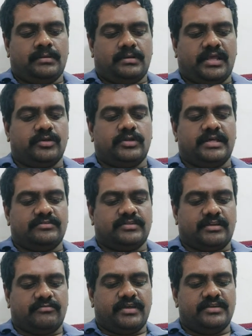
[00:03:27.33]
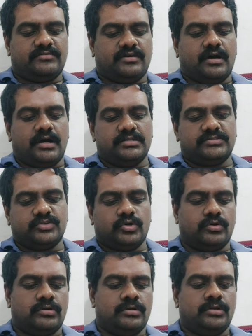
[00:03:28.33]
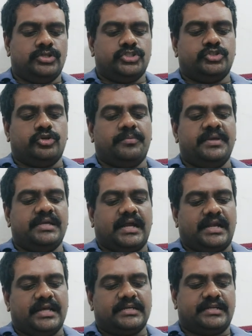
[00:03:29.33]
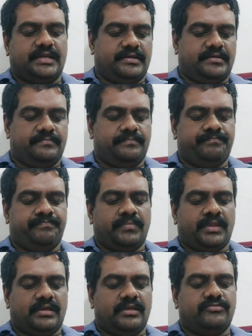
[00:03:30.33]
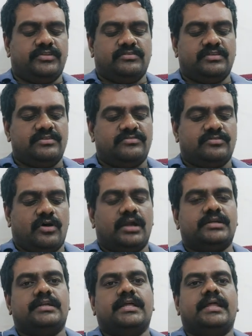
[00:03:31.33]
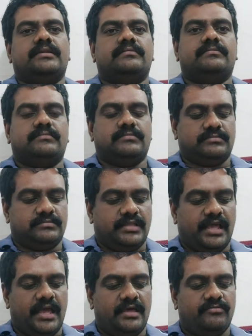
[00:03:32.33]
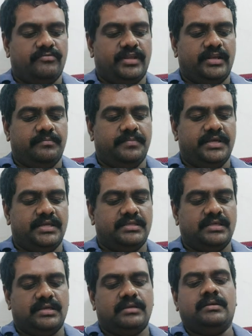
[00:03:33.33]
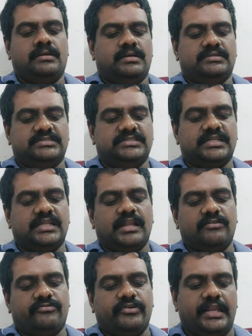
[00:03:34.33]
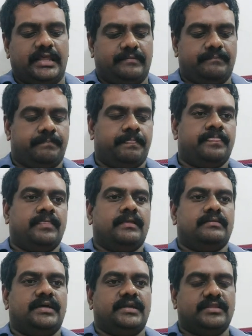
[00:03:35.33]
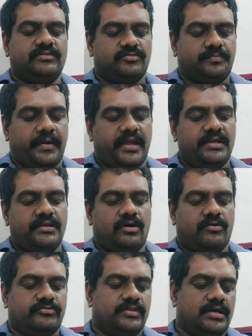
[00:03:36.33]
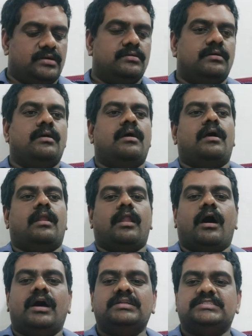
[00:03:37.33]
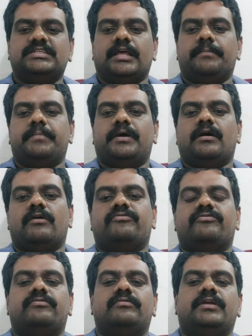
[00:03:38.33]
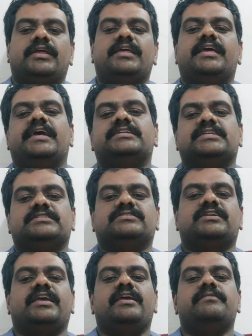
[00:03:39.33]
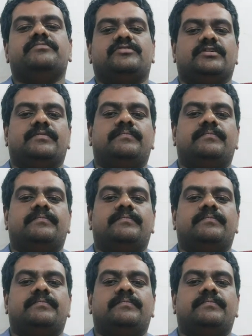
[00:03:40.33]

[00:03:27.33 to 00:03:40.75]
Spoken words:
Regular surveys also should be conducted. If this is not done, there will be the general feeling that in spite of the large number of irrigation schemes